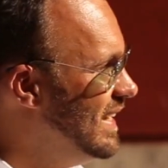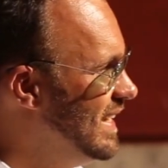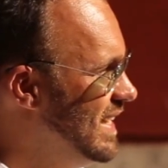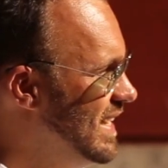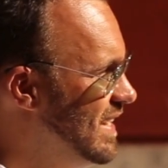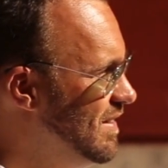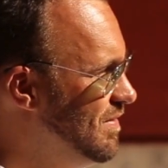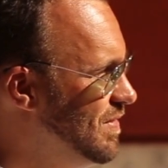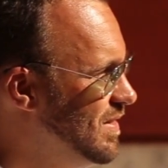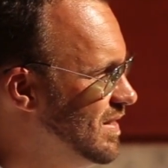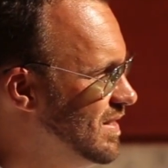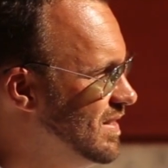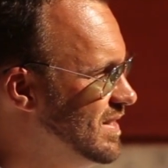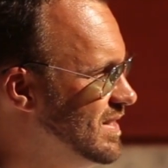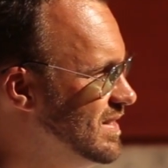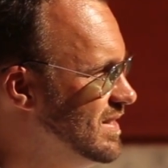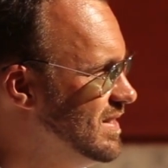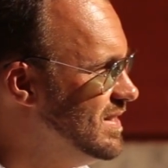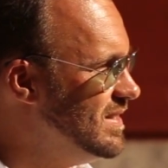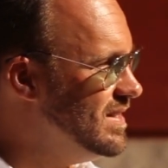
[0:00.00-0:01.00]
I have
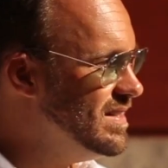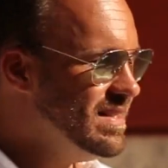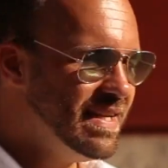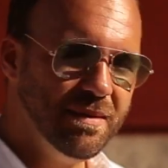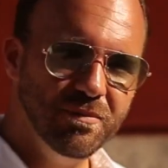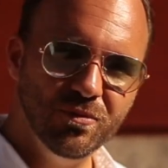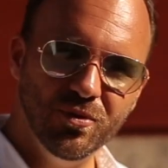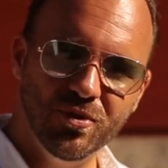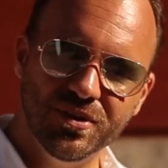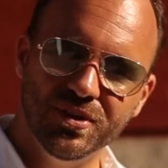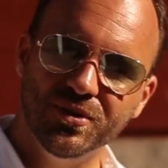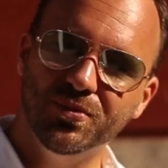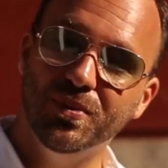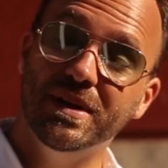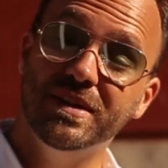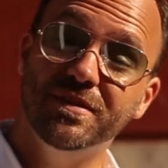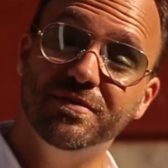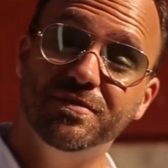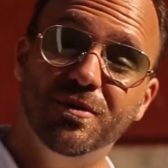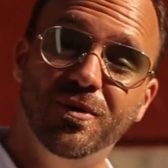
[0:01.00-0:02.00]
the Tamron
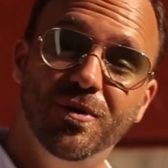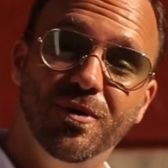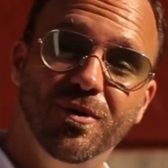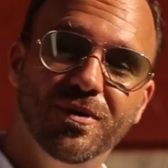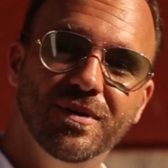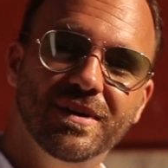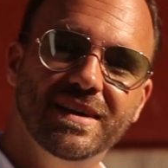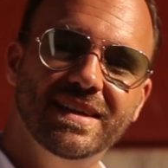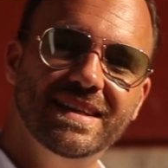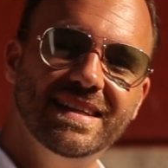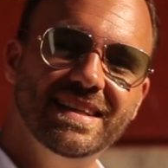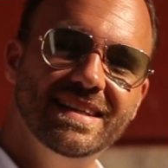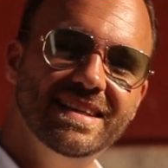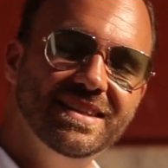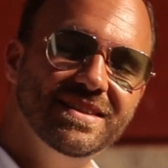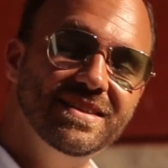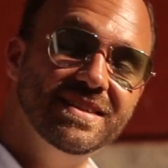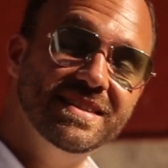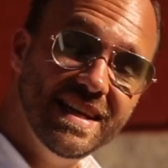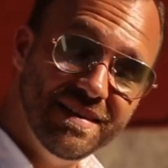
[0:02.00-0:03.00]
24
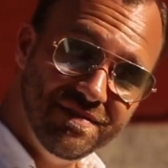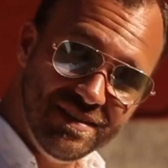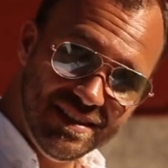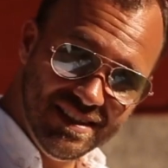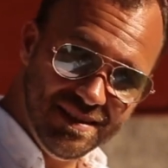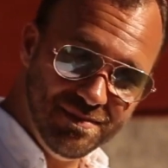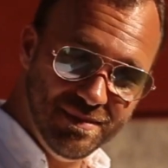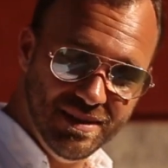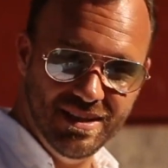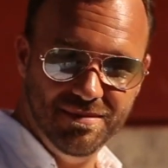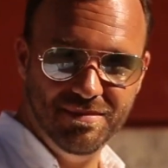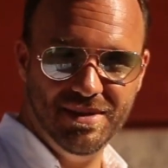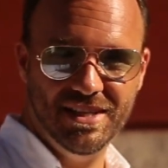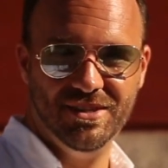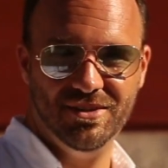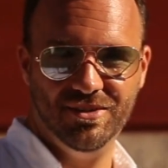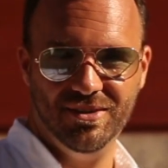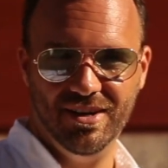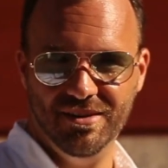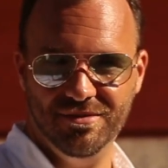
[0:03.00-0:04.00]
to 70
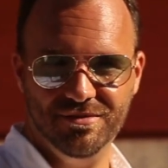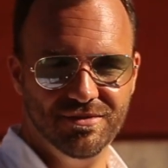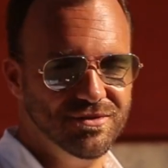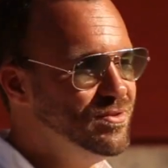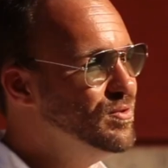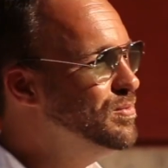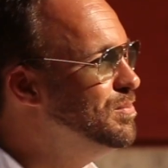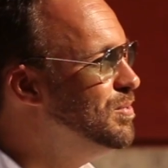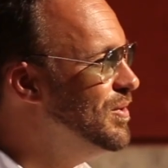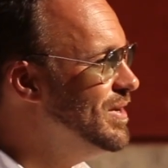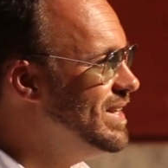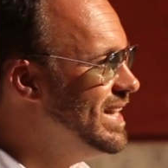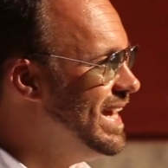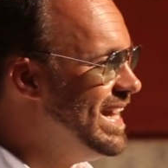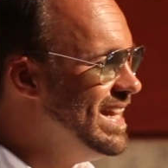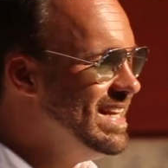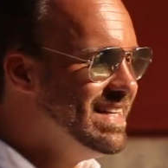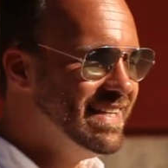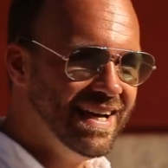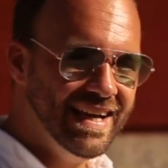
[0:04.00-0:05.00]
millimeter f
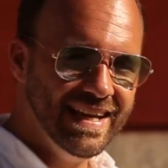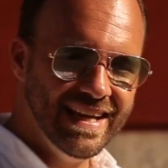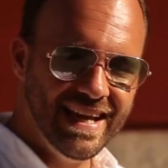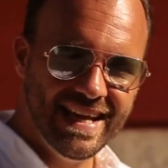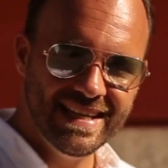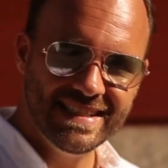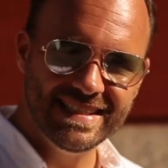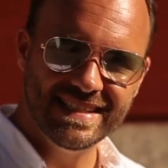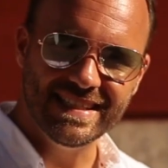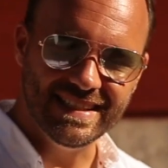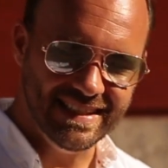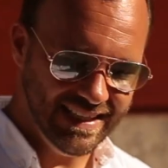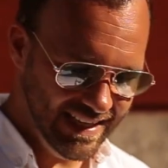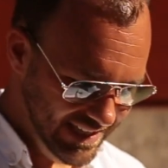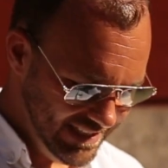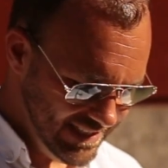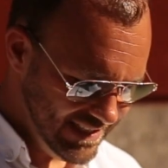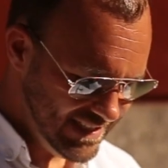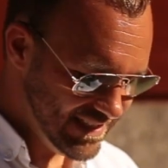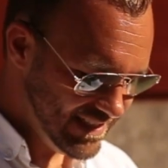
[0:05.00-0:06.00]
2.8 IS
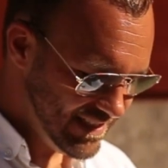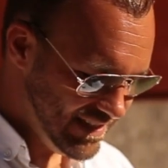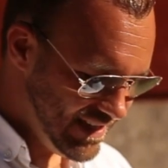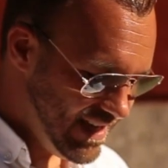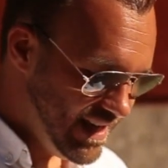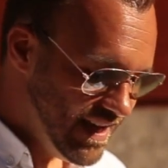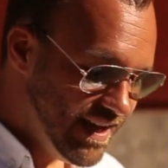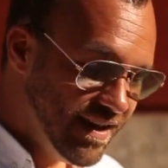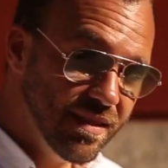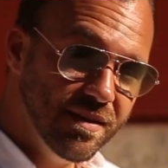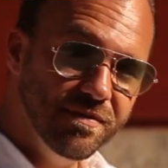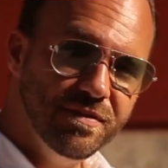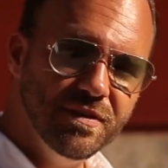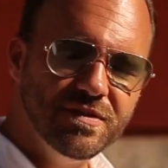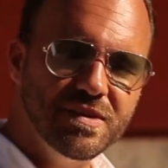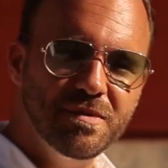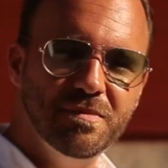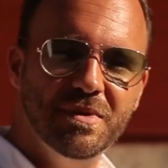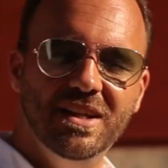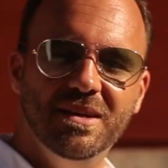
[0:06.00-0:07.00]
lens, the
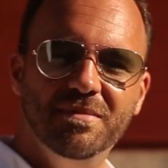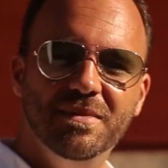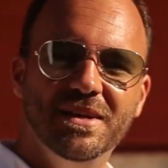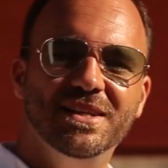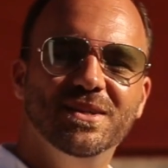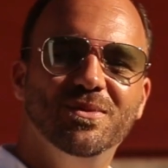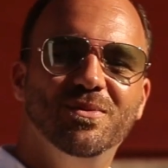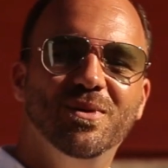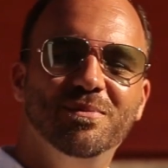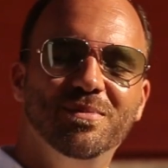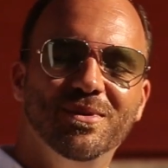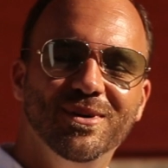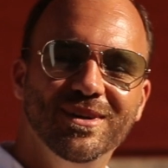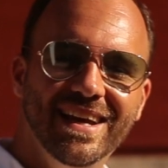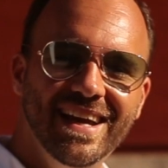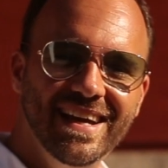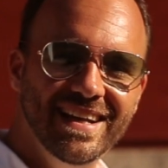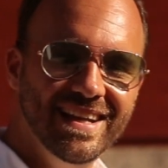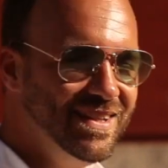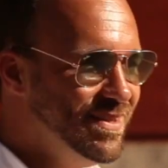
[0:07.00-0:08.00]
50 millimeter
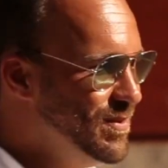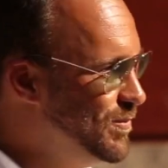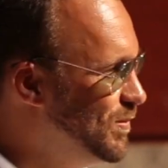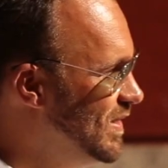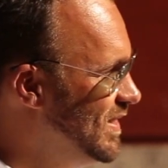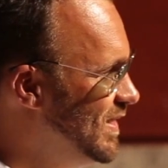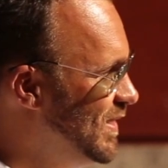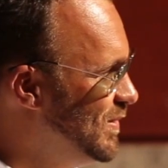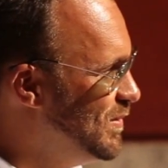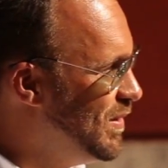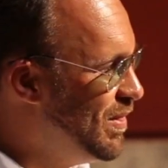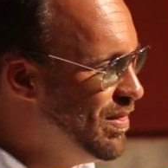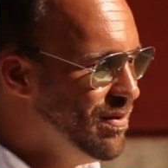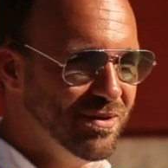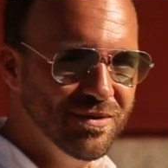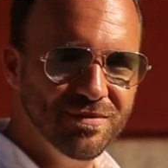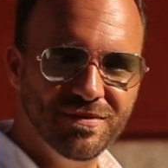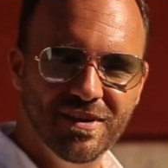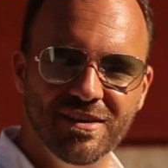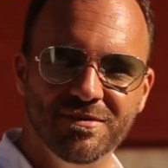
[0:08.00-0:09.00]
1.8 and the
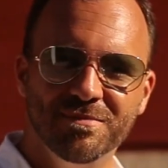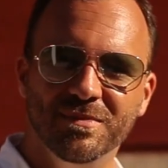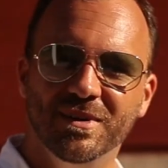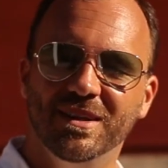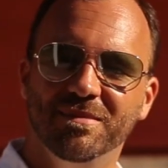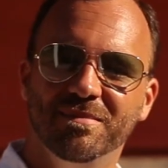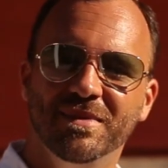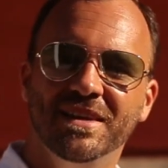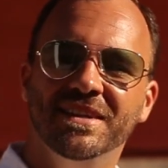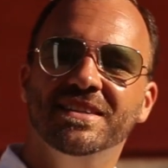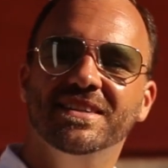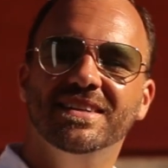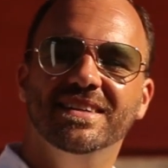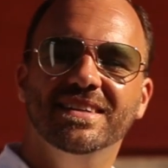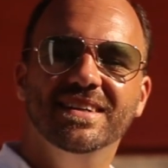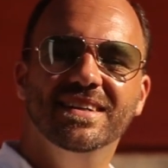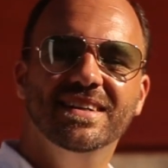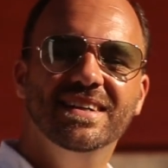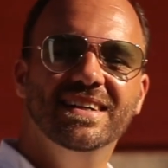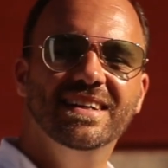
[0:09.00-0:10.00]
135
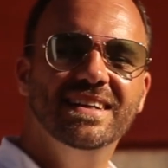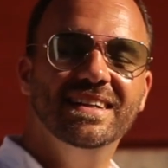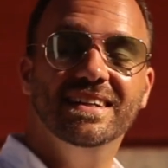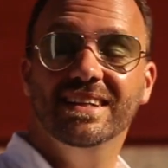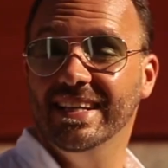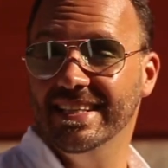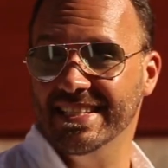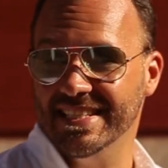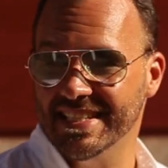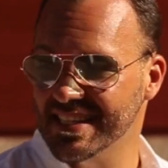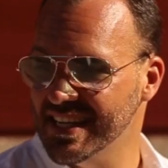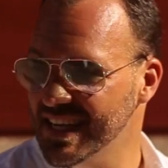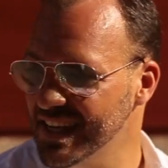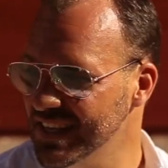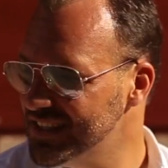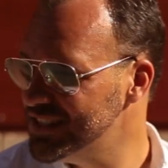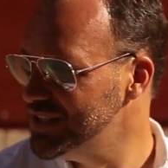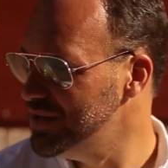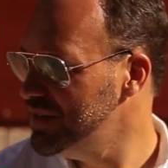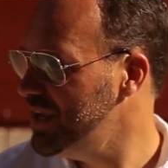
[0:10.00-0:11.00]
millimeter lens.
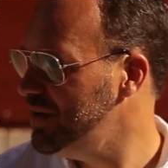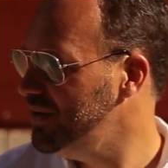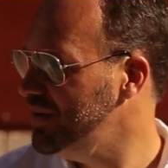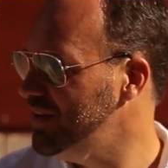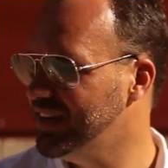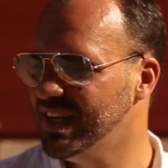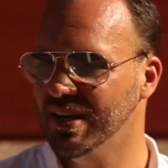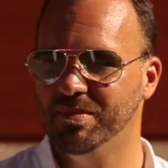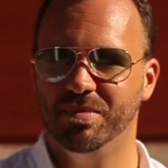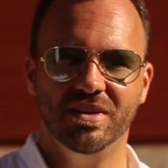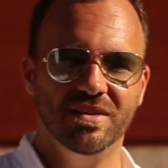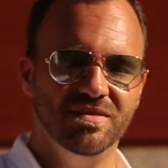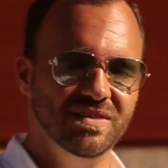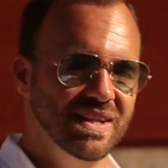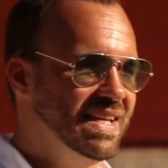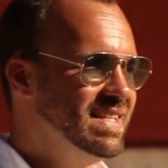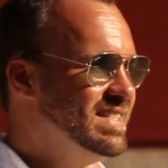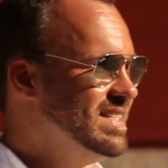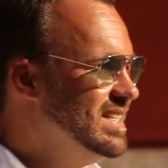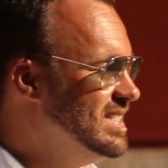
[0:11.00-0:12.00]
So there are a couple of
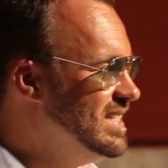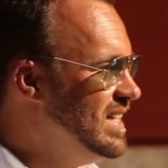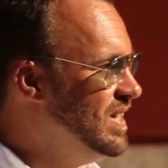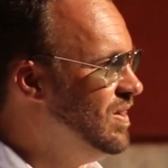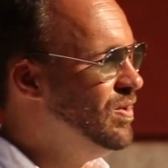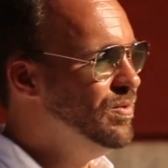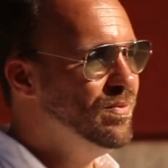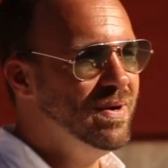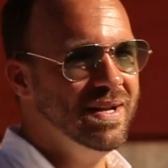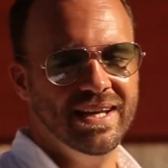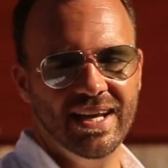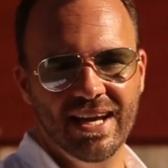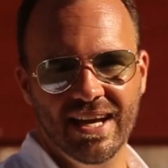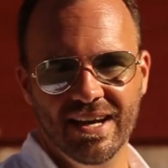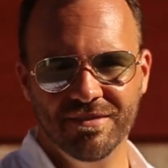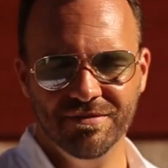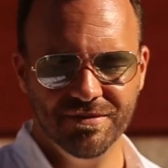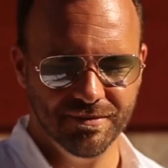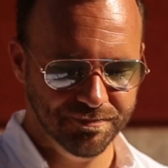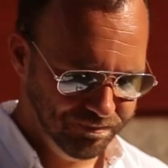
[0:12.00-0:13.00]
lenses I already
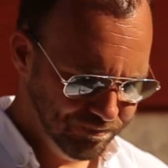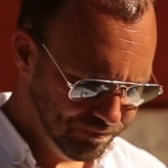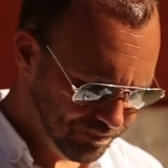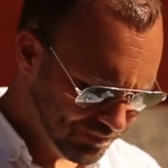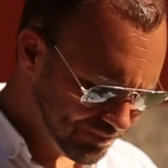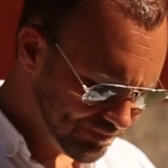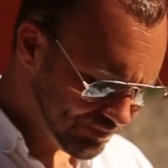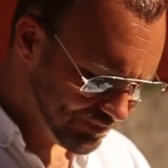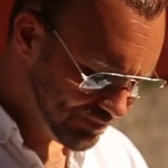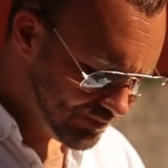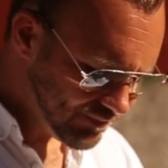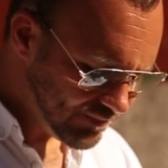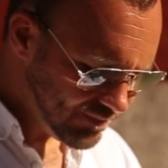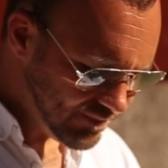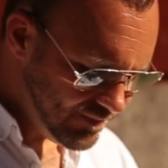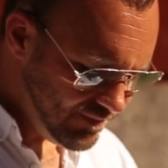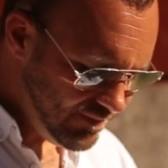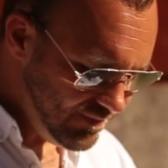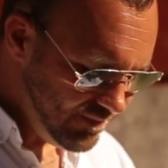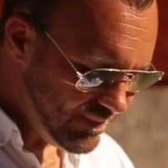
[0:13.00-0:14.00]
have
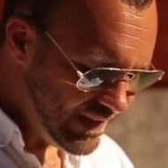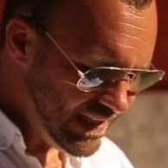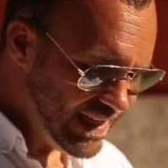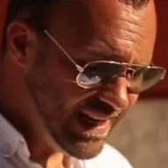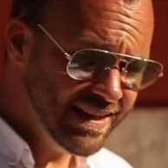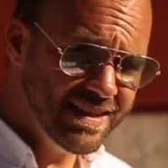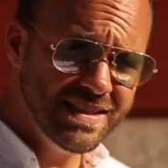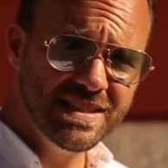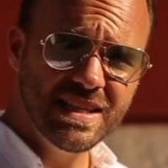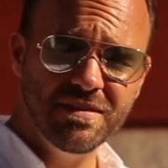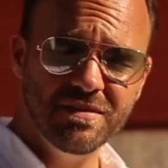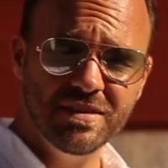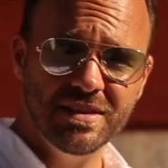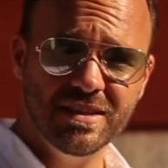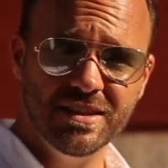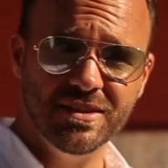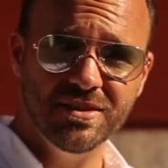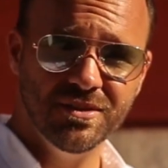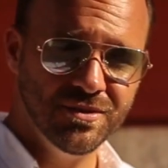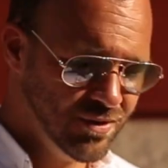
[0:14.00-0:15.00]
and a
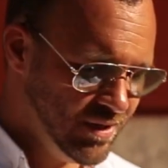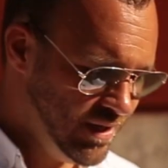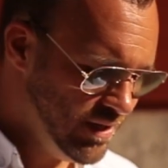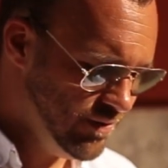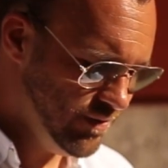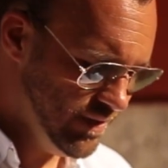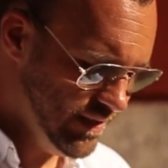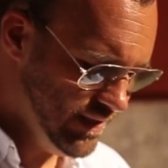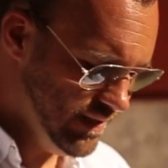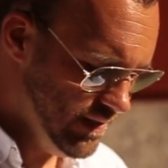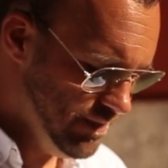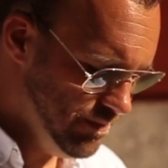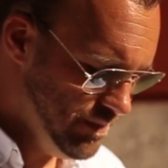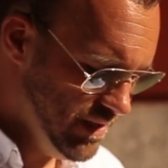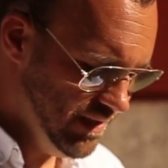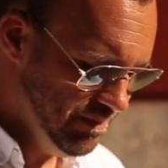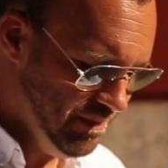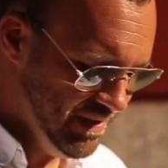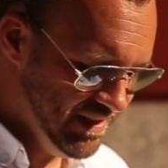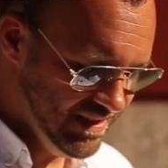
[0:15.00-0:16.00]
70 to 200
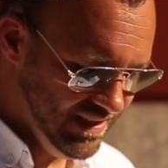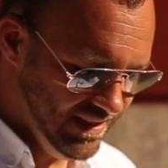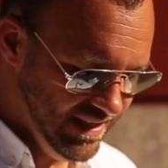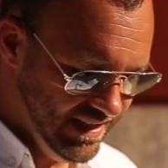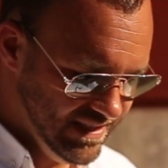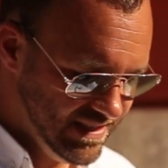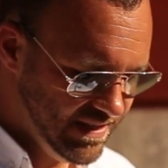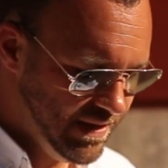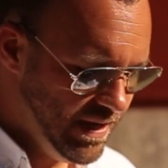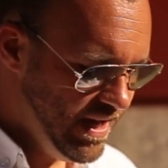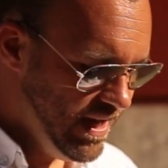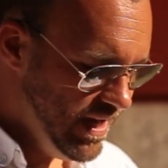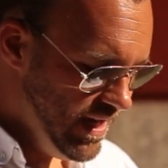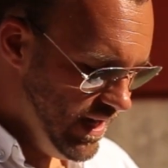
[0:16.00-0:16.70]
millimeter lens.